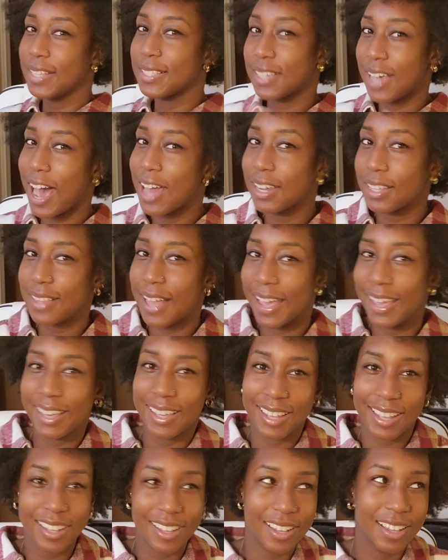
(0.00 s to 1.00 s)
it's kind of
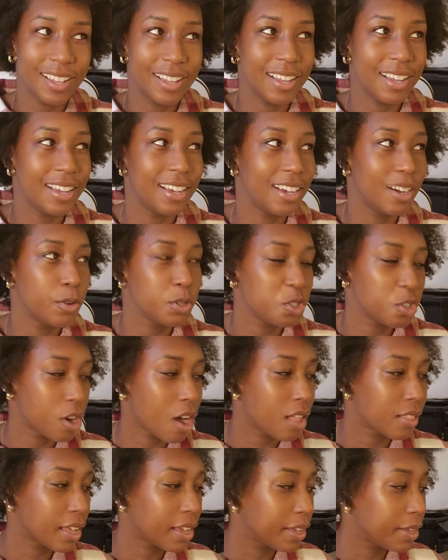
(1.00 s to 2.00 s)
like uh, what
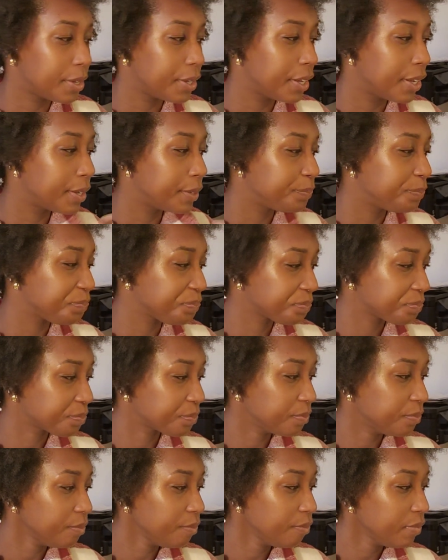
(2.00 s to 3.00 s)
you call like a um,
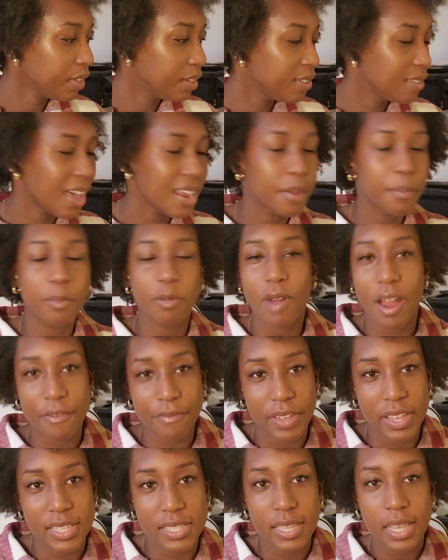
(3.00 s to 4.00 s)
not a
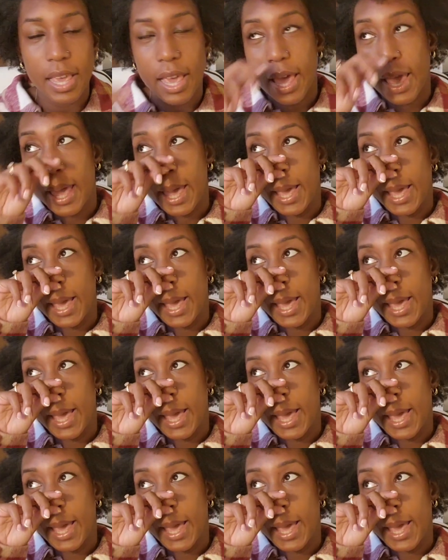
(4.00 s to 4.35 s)
preface.